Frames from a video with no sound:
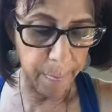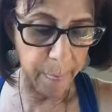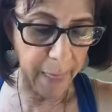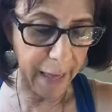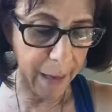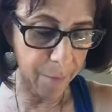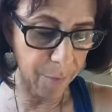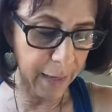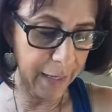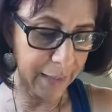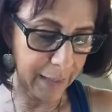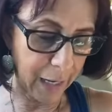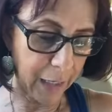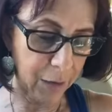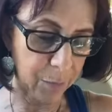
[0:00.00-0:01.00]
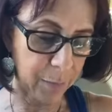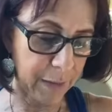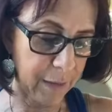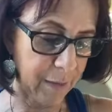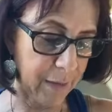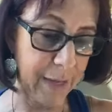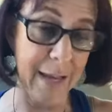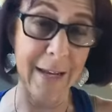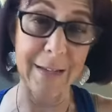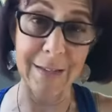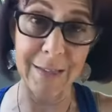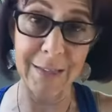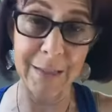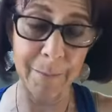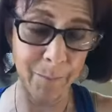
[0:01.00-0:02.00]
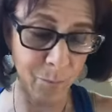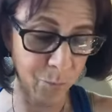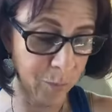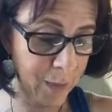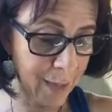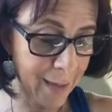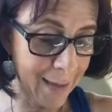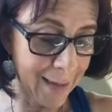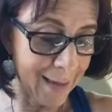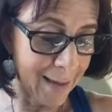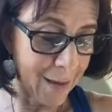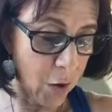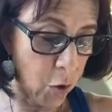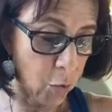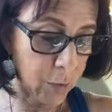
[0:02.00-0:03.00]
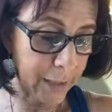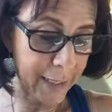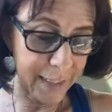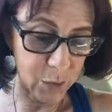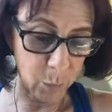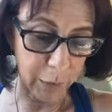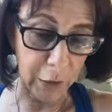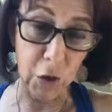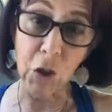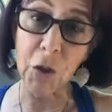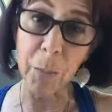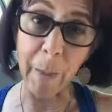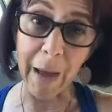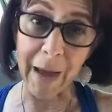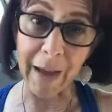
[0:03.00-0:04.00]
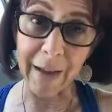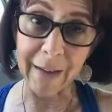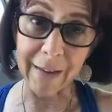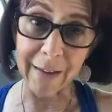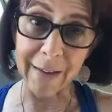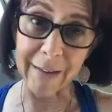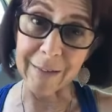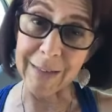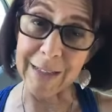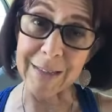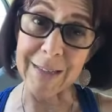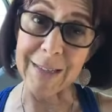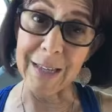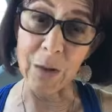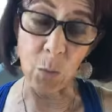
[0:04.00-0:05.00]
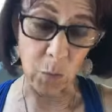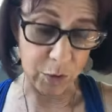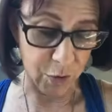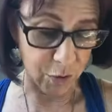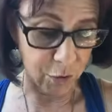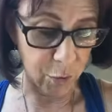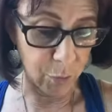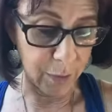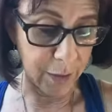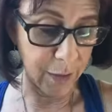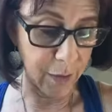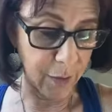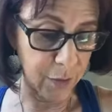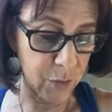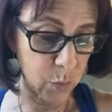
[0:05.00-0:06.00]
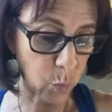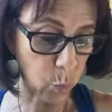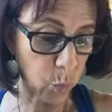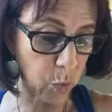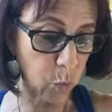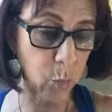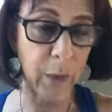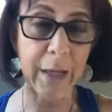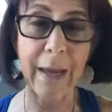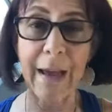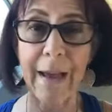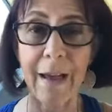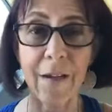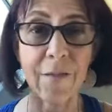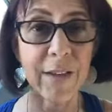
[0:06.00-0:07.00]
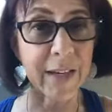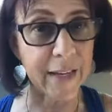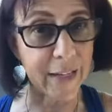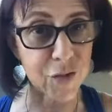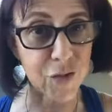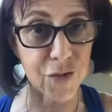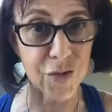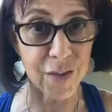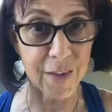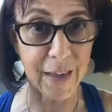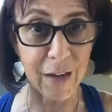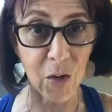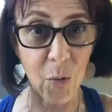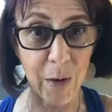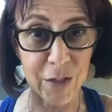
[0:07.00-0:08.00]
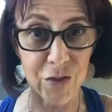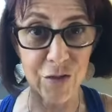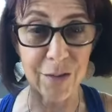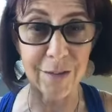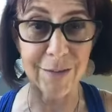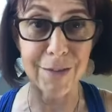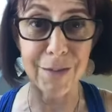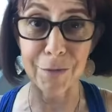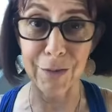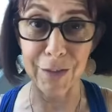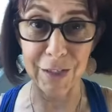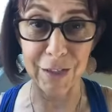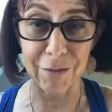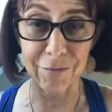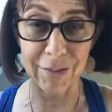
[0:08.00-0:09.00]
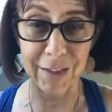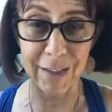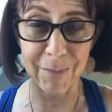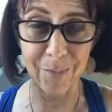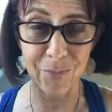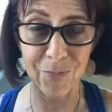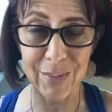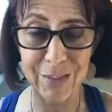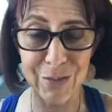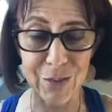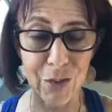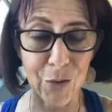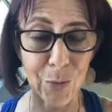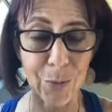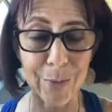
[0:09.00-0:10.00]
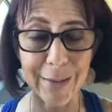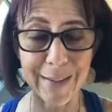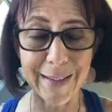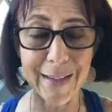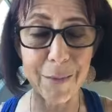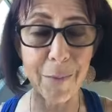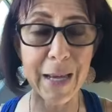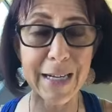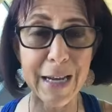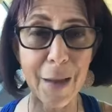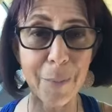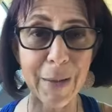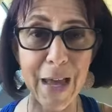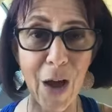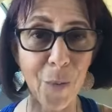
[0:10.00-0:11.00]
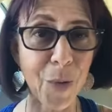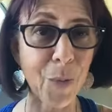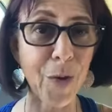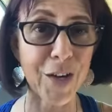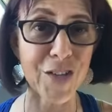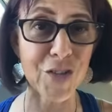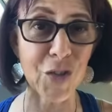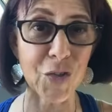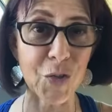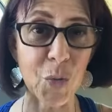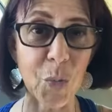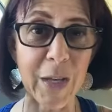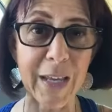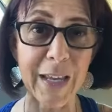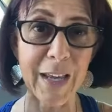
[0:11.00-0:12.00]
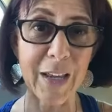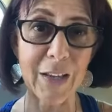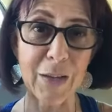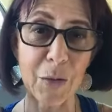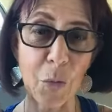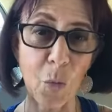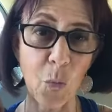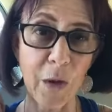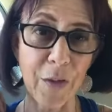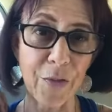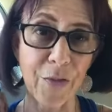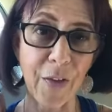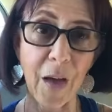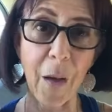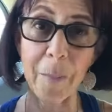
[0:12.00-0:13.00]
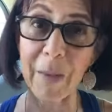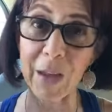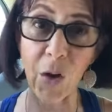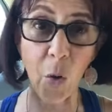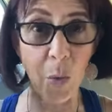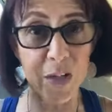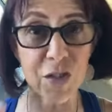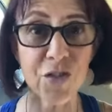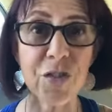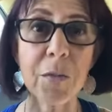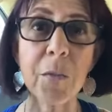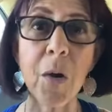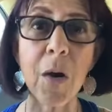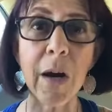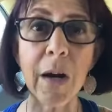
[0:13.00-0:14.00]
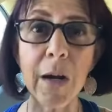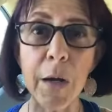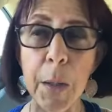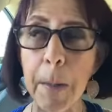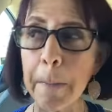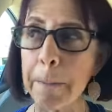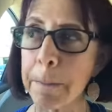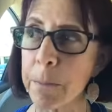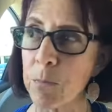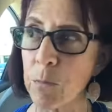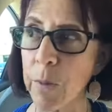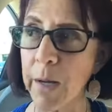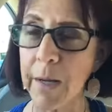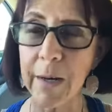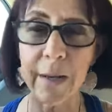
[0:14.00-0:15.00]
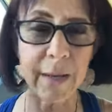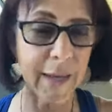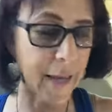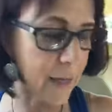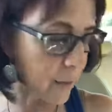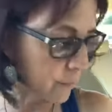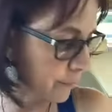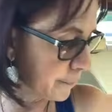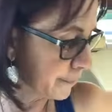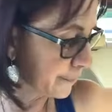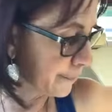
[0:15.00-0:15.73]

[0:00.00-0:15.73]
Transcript: That may not be the case. Only as we look back in, let's say, one to two years, will we have an answer to that question definitively. So it may not be how we want to start the weekend with a big question mark, but again,